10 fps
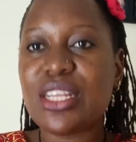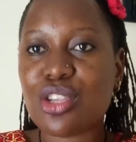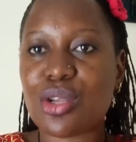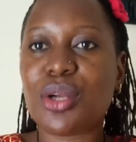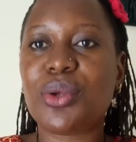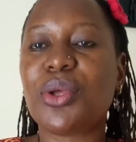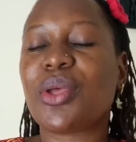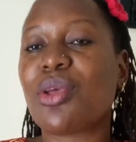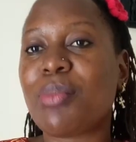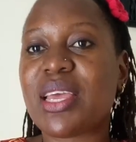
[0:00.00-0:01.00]
and in so
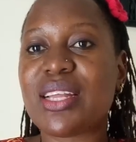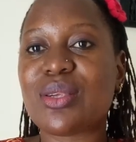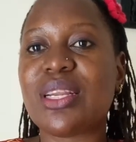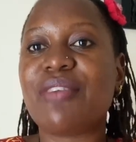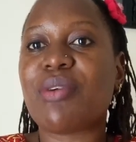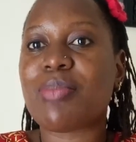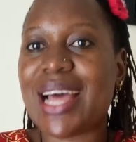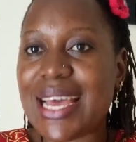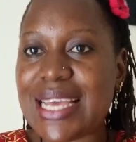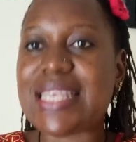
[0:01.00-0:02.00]
doing you begin to live
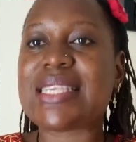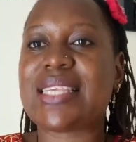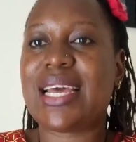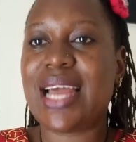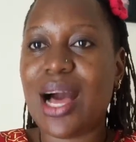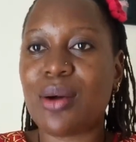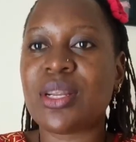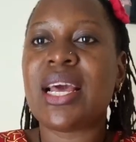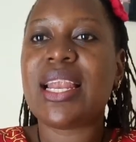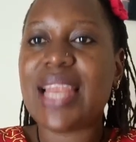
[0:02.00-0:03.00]
from the inside out